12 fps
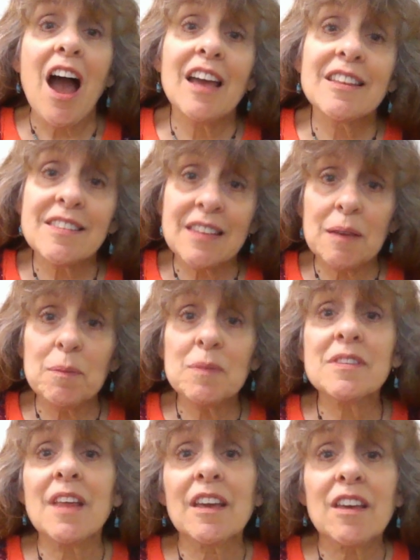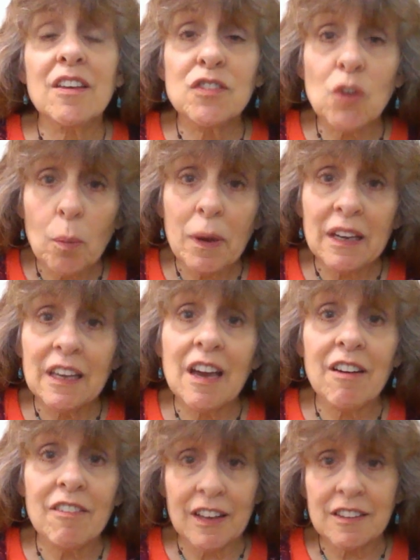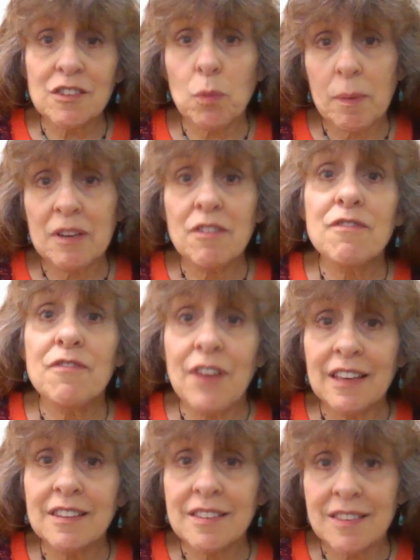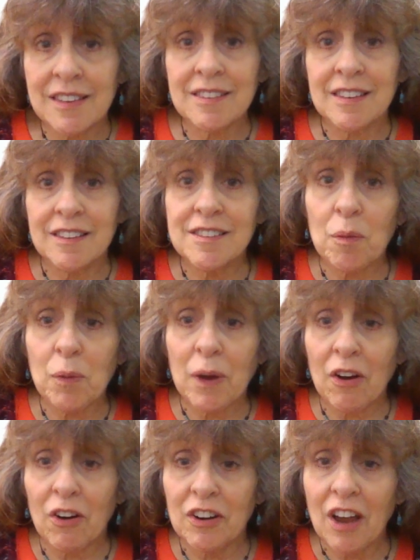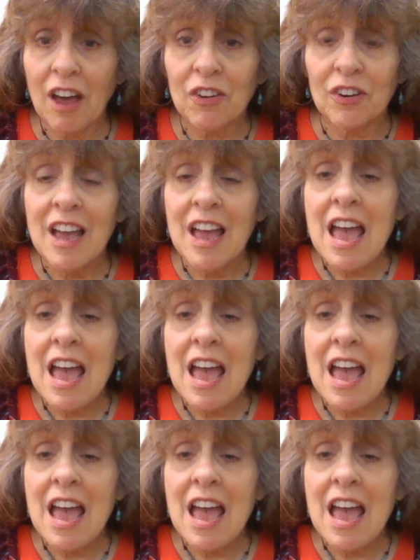it seems like so many of us women face this in some way or another,